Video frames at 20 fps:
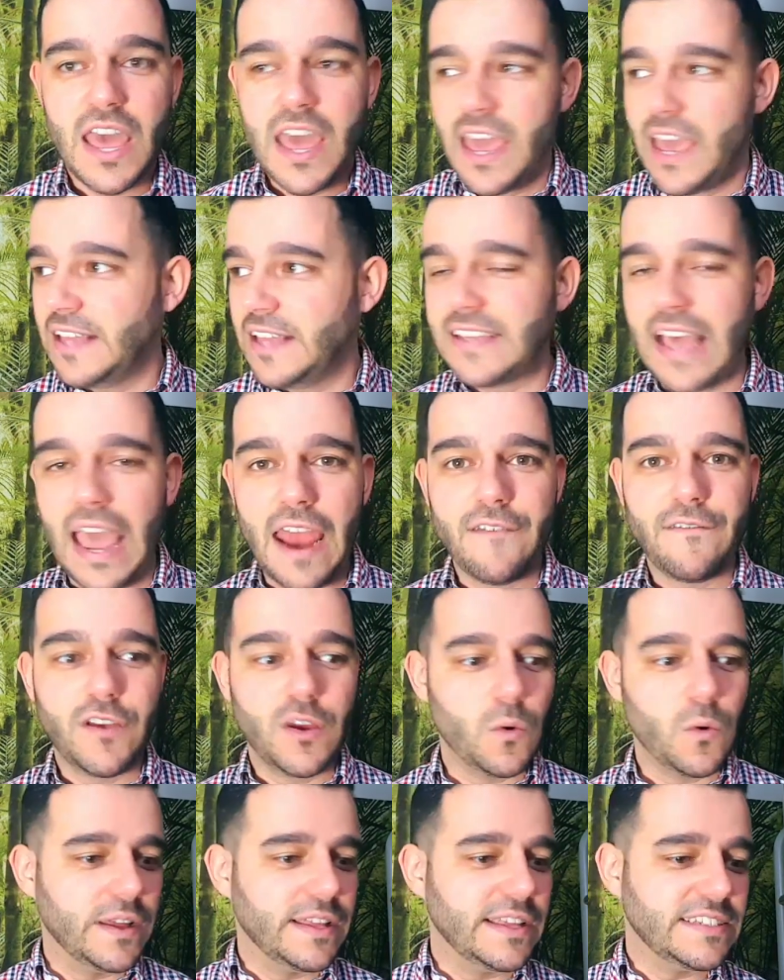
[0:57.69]
It's
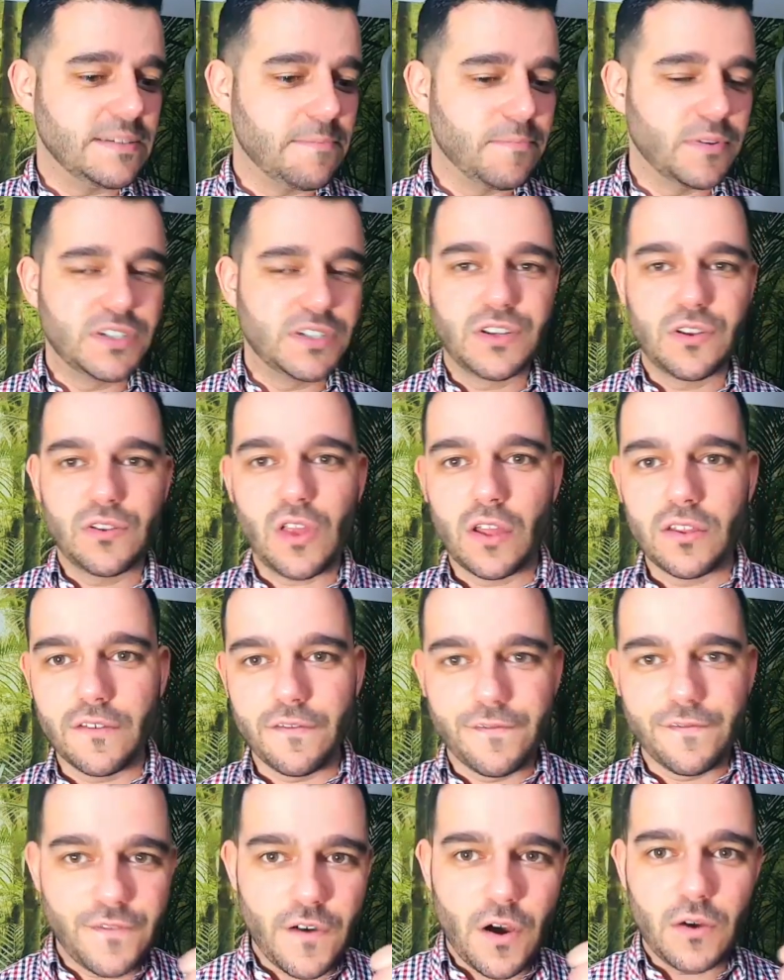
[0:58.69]
everyone. It's the person on the
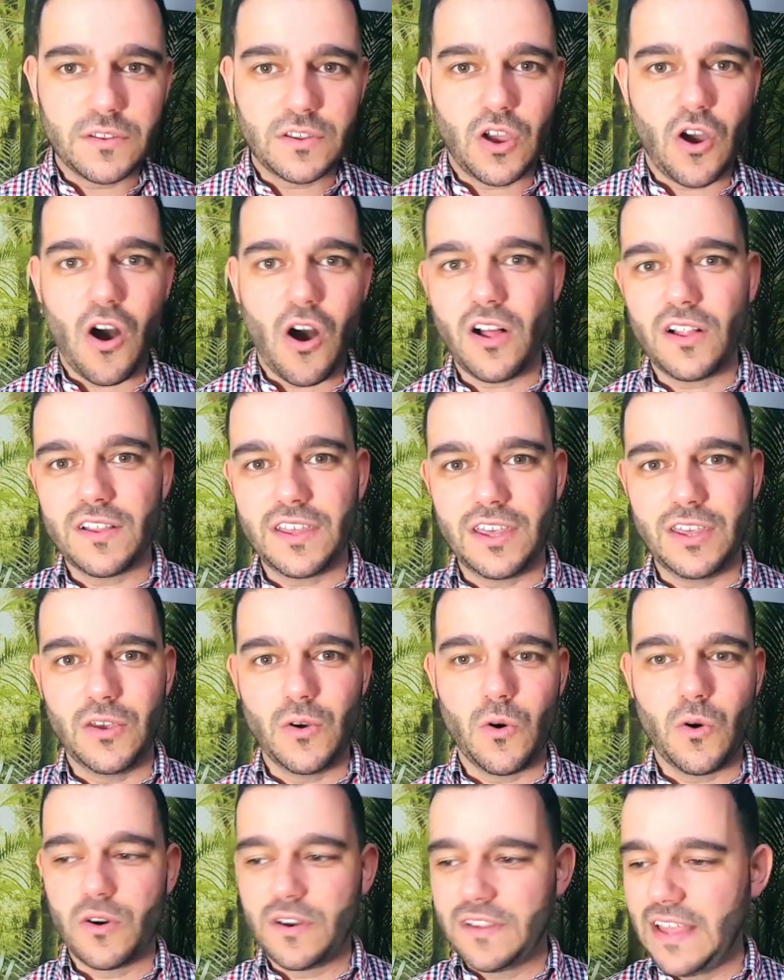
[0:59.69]
phone calling you,
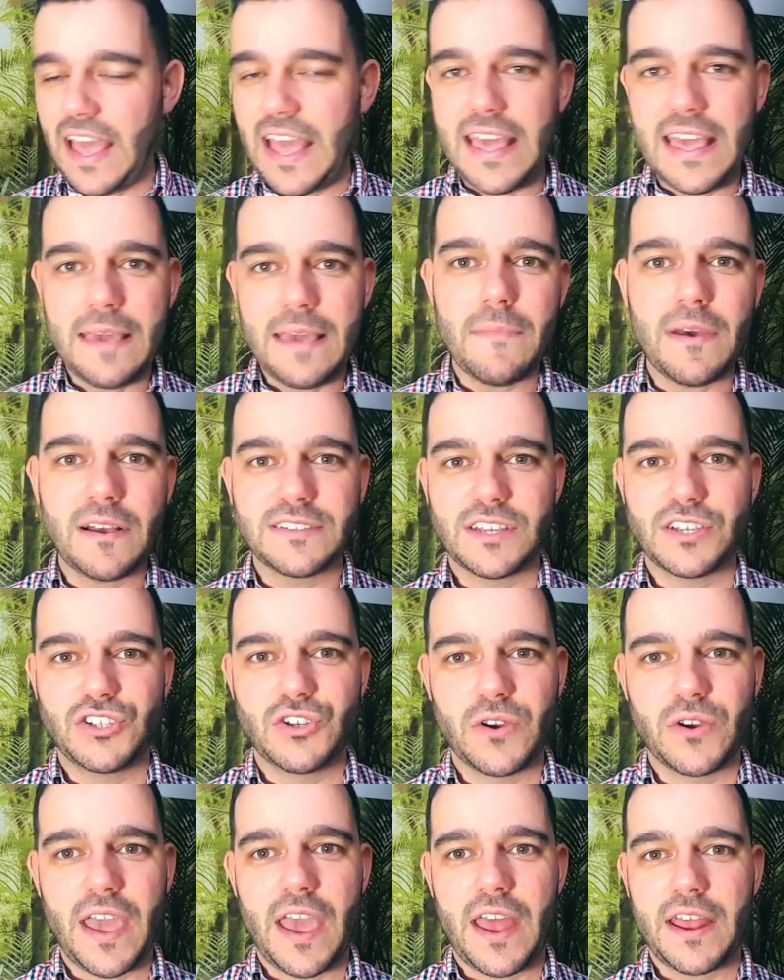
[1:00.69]
or the emails that
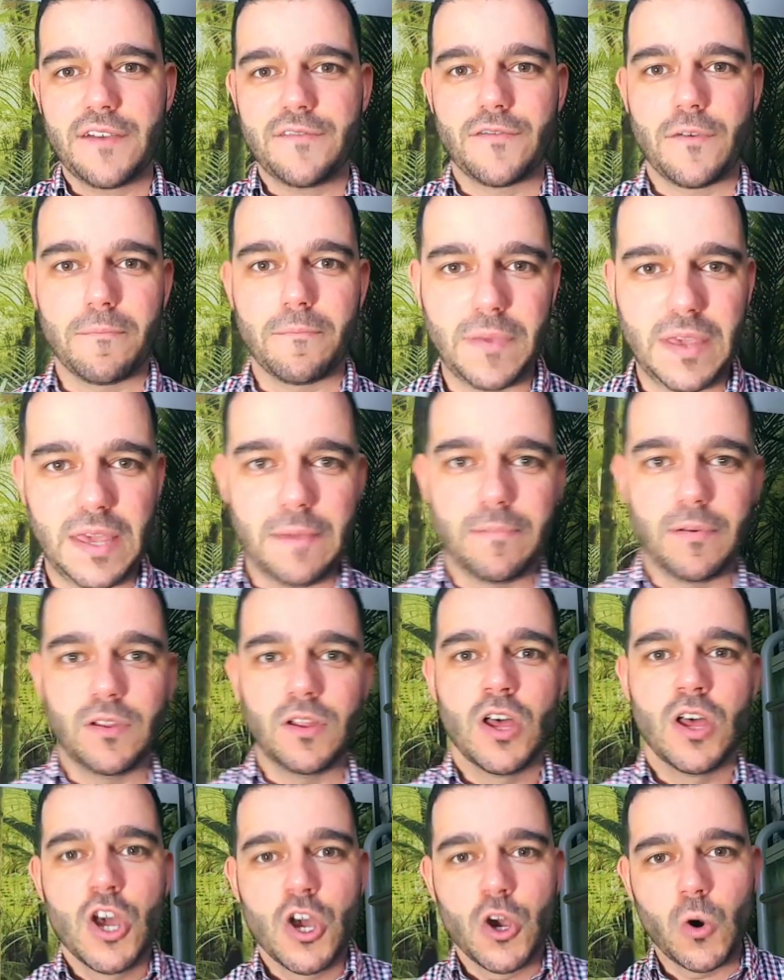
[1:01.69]
you're getting from people
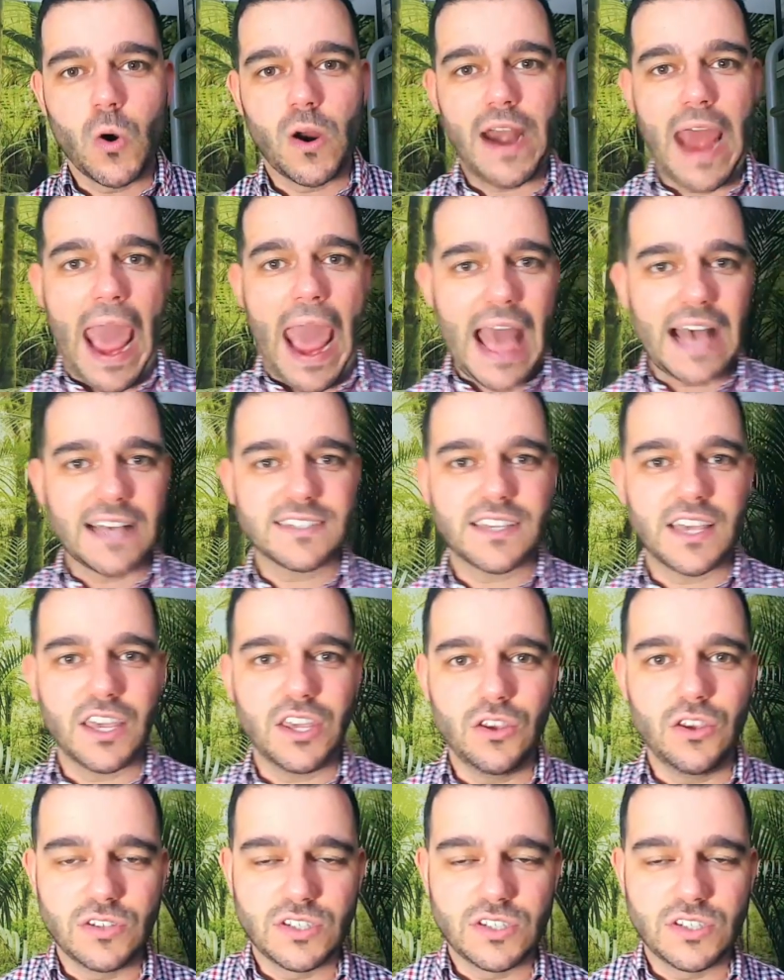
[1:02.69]
who are asking you